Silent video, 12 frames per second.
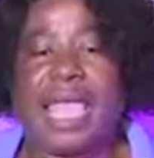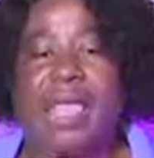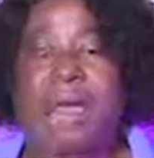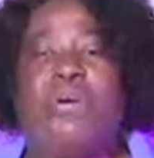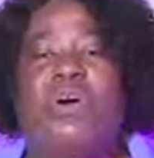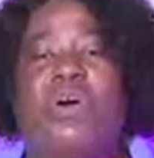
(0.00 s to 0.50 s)

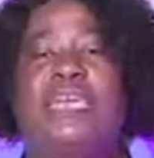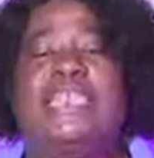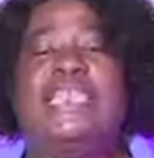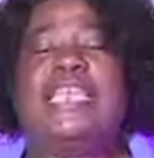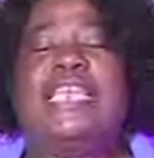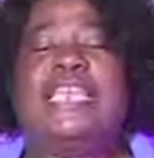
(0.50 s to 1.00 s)

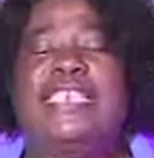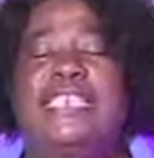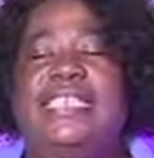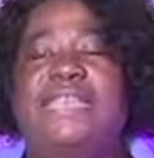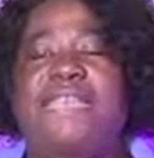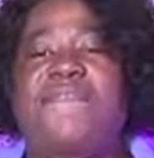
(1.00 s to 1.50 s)
because it
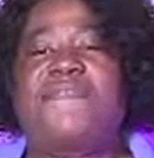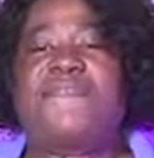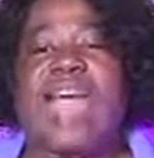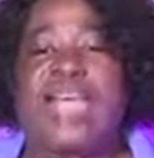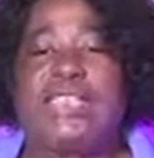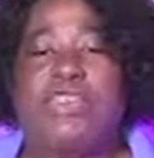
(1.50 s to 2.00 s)
is a
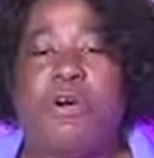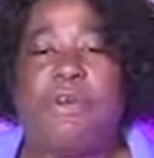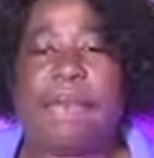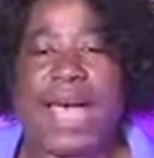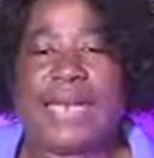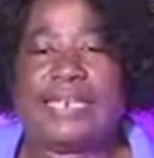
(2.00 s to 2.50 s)
vital
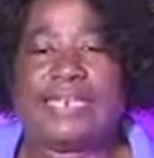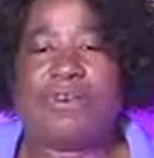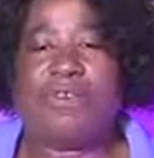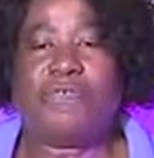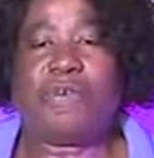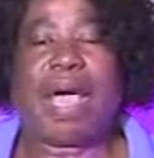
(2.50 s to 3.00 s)
part
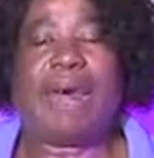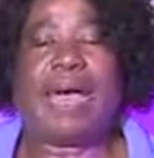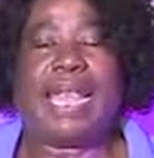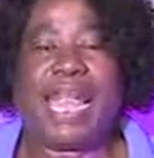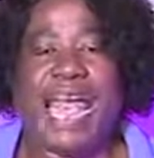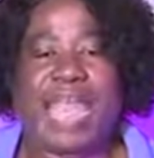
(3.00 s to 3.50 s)
of
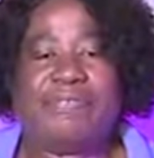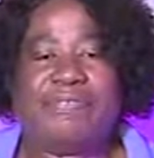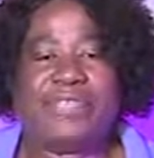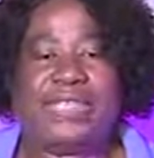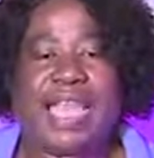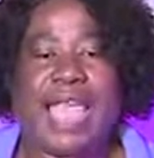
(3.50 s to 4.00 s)
our
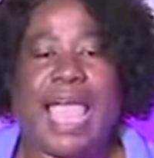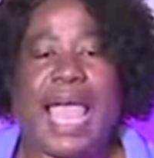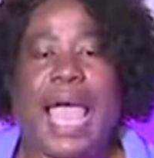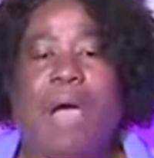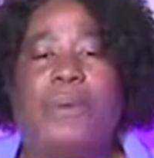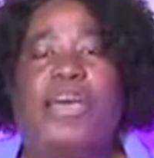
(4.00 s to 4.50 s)
lives,
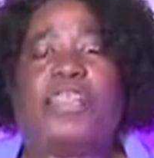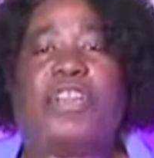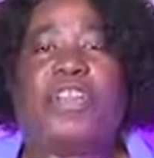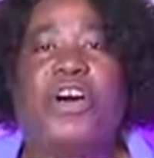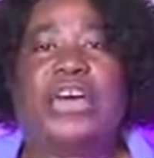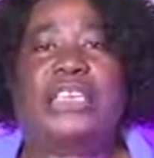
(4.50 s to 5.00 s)
our
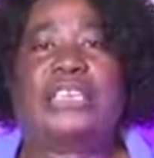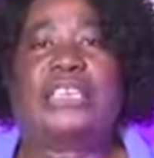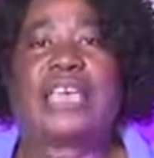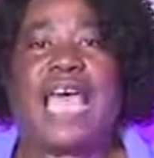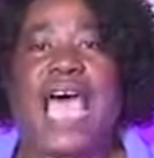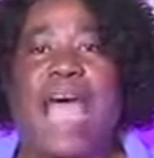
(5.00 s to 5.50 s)

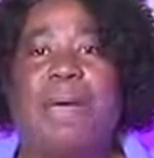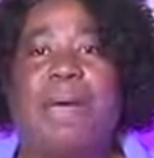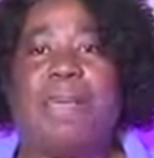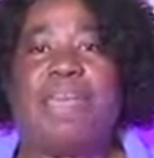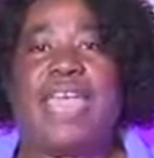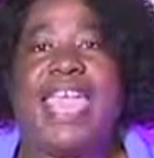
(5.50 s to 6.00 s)
thoughts,
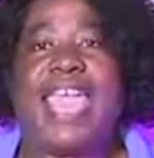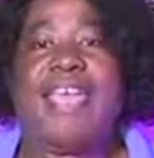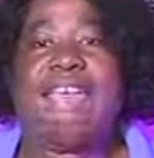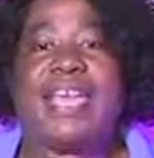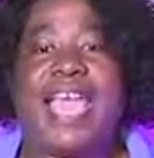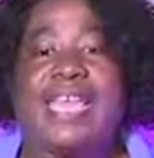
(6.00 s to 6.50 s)
our
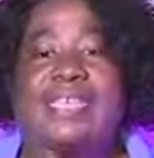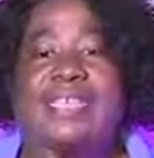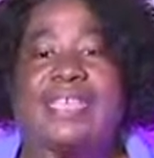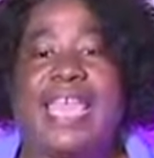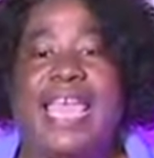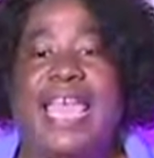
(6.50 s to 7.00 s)

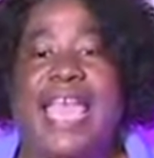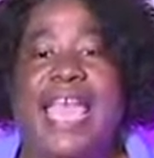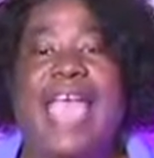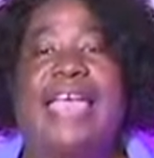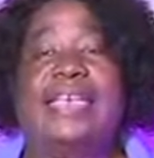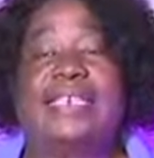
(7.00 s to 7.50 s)
behaviors,
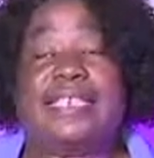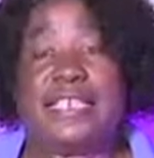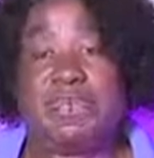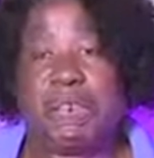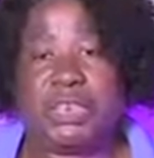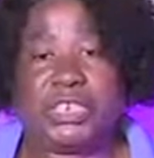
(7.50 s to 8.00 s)
and
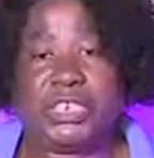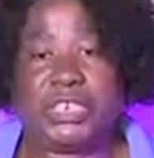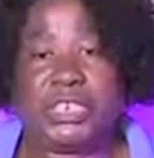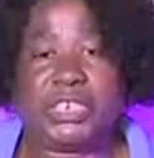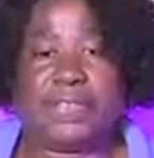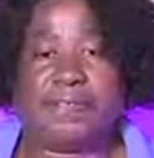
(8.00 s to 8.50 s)

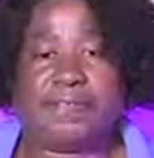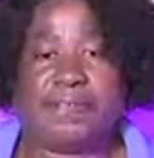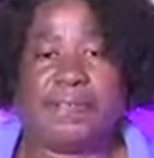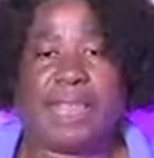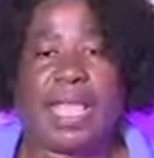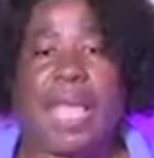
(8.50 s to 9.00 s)
emotions.
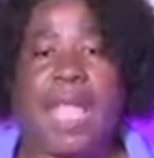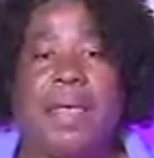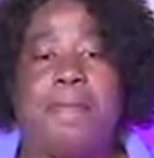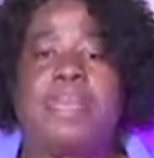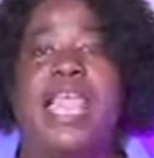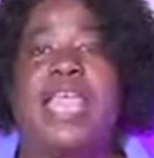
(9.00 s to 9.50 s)

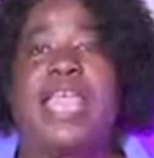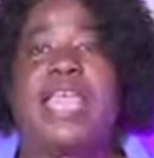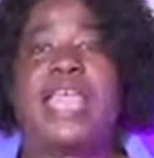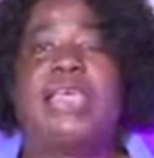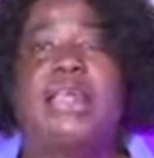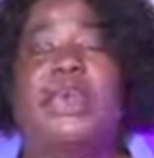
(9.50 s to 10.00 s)

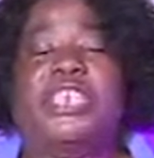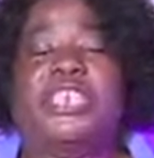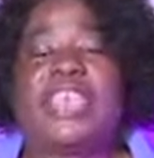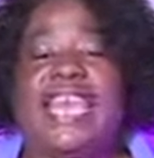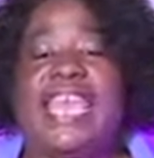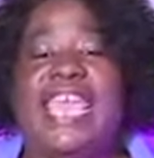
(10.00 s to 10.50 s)
Being
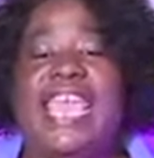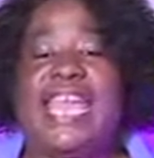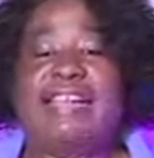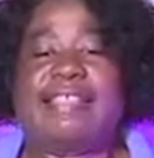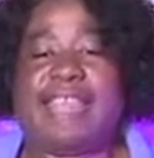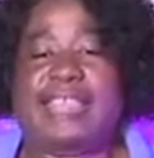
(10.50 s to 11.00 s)
emotionally
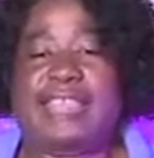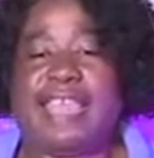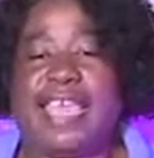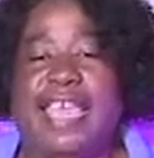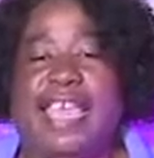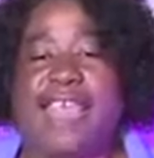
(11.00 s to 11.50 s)
healthy
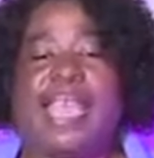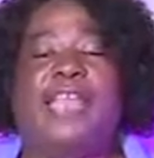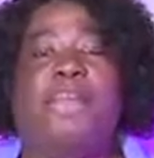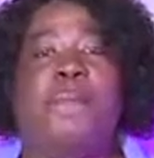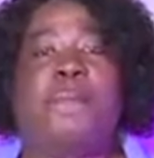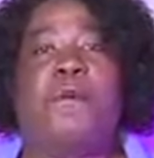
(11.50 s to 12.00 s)

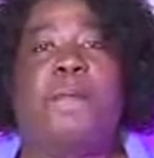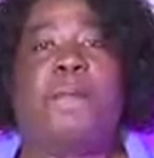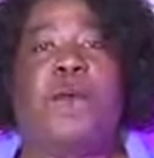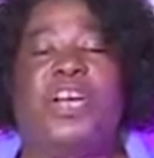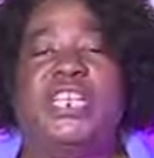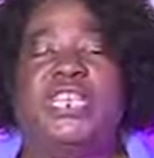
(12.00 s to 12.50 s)
can
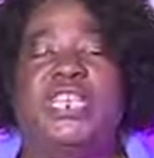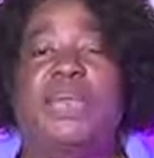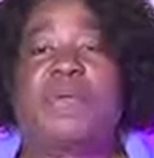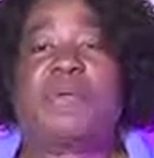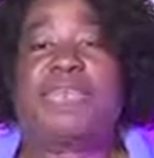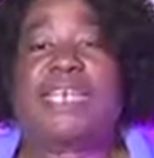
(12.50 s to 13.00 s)
promote
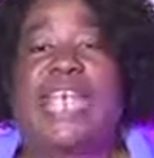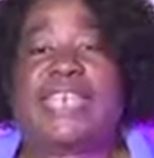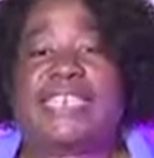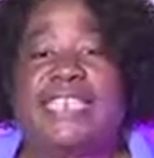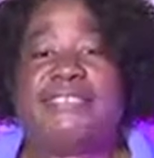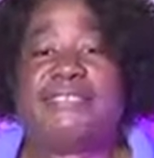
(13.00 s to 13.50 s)

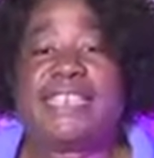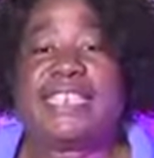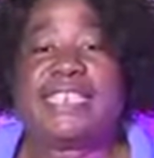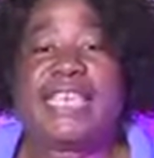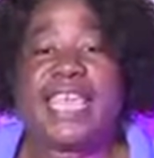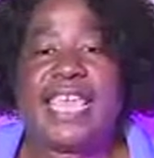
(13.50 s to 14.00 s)

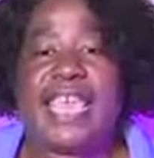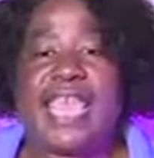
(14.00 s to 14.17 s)
productivity,